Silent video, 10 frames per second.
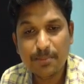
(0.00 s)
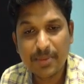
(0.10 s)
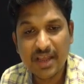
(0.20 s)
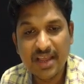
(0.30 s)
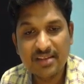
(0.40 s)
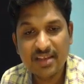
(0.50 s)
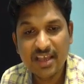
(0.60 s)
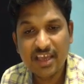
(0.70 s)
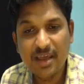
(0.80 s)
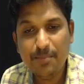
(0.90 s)
plus
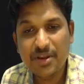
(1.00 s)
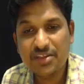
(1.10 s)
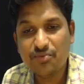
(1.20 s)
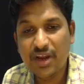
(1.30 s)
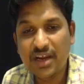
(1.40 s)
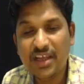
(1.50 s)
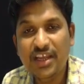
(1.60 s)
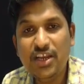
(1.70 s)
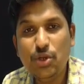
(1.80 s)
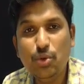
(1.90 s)
k plus 1
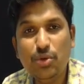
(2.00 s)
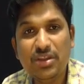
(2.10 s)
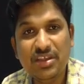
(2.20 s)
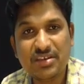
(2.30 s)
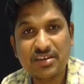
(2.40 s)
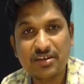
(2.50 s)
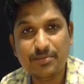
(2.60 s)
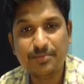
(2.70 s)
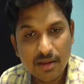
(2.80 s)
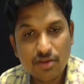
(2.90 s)
into this term.
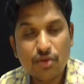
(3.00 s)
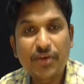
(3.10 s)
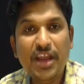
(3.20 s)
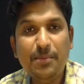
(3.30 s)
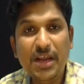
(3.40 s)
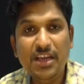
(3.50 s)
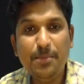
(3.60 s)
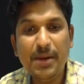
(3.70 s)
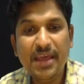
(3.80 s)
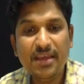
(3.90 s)
So when I
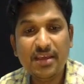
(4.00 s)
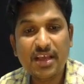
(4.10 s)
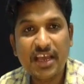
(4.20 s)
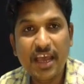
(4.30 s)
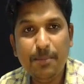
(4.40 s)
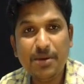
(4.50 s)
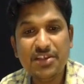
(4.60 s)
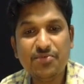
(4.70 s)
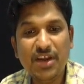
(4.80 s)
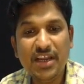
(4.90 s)
multiply k
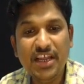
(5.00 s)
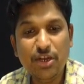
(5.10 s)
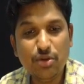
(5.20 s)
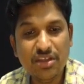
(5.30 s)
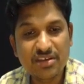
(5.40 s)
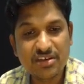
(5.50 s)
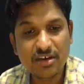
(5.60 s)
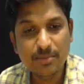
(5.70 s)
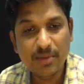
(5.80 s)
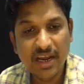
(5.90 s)
plus 1 into this
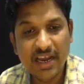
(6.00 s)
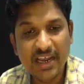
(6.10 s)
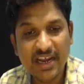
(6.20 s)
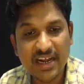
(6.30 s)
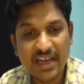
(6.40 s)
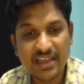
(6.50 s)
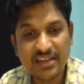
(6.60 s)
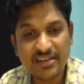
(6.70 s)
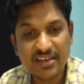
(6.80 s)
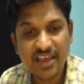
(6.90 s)
term, I will get like
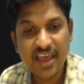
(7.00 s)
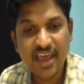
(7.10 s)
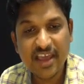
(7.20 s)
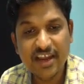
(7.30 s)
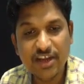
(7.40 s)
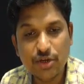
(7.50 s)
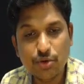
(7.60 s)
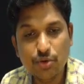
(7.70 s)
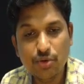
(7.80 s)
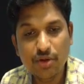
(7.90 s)
this: k
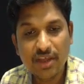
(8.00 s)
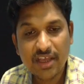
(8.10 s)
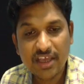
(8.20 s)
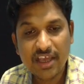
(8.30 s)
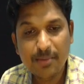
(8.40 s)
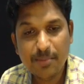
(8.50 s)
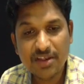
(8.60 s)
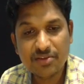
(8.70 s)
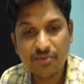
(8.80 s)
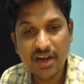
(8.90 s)
into k
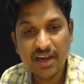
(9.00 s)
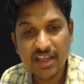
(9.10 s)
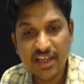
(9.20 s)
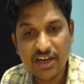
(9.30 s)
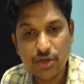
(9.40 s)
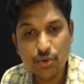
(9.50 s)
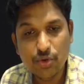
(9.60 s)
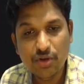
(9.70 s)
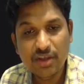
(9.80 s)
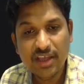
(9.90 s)
plus 1
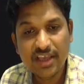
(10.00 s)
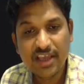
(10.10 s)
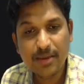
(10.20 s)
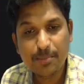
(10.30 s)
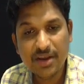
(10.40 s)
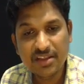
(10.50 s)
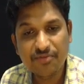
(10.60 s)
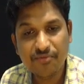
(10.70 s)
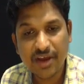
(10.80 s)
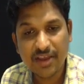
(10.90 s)
into k plus
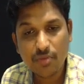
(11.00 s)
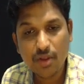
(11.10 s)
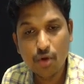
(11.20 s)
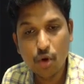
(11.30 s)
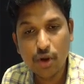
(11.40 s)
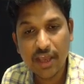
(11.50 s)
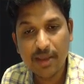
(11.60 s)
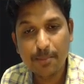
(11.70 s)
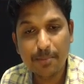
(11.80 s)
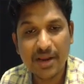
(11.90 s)
5. Okay.
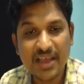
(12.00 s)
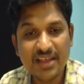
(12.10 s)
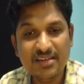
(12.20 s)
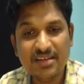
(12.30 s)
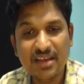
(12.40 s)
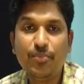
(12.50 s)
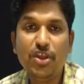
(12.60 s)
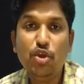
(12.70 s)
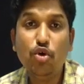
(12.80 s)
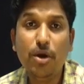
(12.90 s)
Plus,
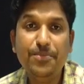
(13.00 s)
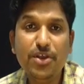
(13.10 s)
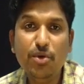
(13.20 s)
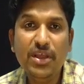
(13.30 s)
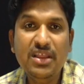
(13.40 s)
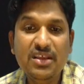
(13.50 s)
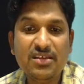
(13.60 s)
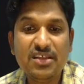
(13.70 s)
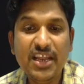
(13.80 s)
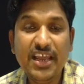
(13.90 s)
you observe in this
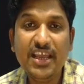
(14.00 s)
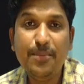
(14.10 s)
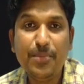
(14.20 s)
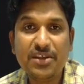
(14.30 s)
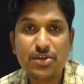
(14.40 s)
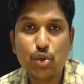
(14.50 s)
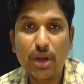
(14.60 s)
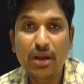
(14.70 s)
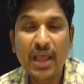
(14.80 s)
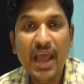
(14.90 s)
3k plus
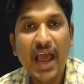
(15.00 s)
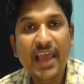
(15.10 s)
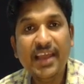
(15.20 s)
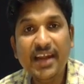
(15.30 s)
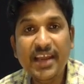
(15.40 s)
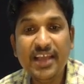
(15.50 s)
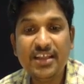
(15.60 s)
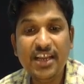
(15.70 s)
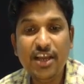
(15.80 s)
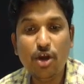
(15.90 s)
12, I can take
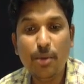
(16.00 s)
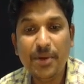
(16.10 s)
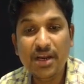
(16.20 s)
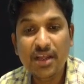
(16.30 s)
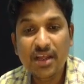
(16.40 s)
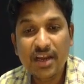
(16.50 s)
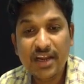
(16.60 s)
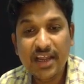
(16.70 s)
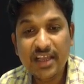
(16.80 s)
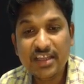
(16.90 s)
3 common.
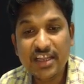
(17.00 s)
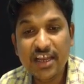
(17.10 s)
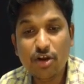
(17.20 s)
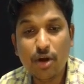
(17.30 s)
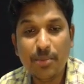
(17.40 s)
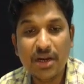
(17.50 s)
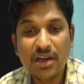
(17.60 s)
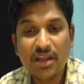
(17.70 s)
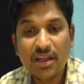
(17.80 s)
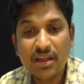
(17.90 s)
Take 3 common.
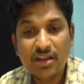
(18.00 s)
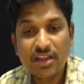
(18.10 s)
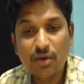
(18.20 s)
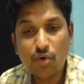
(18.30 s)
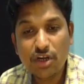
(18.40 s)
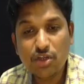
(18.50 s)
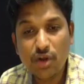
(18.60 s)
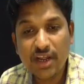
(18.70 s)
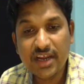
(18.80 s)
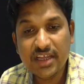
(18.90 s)
Then what you
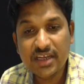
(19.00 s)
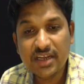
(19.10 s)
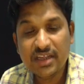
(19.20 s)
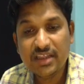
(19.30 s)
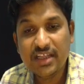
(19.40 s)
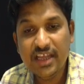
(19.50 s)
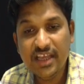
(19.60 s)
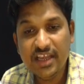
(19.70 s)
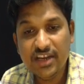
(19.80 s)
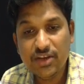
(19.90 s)
will get here? 3
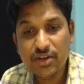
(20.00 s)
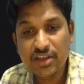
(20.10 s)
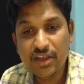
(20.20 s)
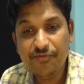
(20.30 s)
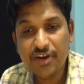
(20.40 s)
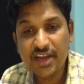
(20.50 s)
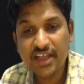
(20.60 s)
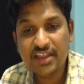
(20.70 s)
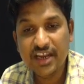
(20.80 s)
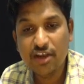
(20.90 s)
in, if you
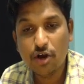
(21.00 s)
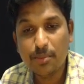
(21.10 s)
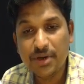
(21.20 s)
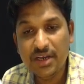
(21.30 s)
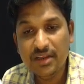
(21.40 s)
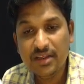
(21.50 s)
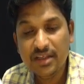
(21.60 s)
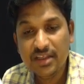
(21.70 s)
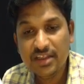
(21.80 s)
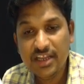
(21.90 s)
take 3 common,
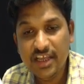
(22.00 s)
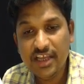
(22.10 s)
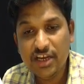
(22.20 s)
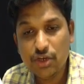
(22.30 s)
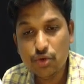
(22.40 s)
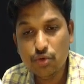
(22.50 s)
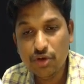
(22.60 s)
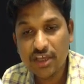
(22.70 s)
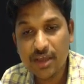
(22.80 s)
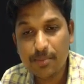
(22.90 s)
3 into
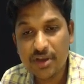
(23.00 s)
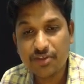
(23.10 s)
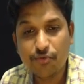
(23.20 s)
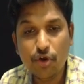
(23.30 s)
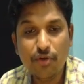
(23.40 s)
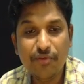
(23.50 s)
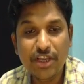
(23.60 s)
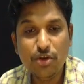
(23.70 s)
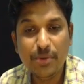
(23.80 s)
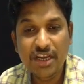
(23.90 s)
k plus 4,
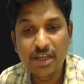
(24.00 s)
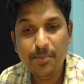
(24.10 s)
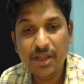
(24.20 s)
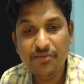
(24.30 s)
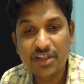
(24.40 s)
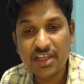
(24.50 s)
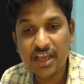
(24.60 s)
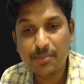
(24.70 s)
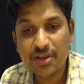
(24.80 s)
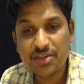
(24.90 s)
when you multiply with
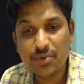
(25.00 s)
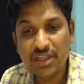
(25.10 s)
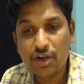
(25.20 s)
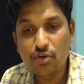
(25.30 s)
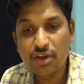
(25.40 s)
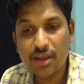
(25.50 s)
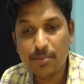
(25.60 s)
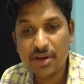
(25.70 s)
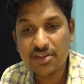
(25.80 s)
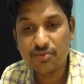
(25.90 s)
k plus 1 to k plus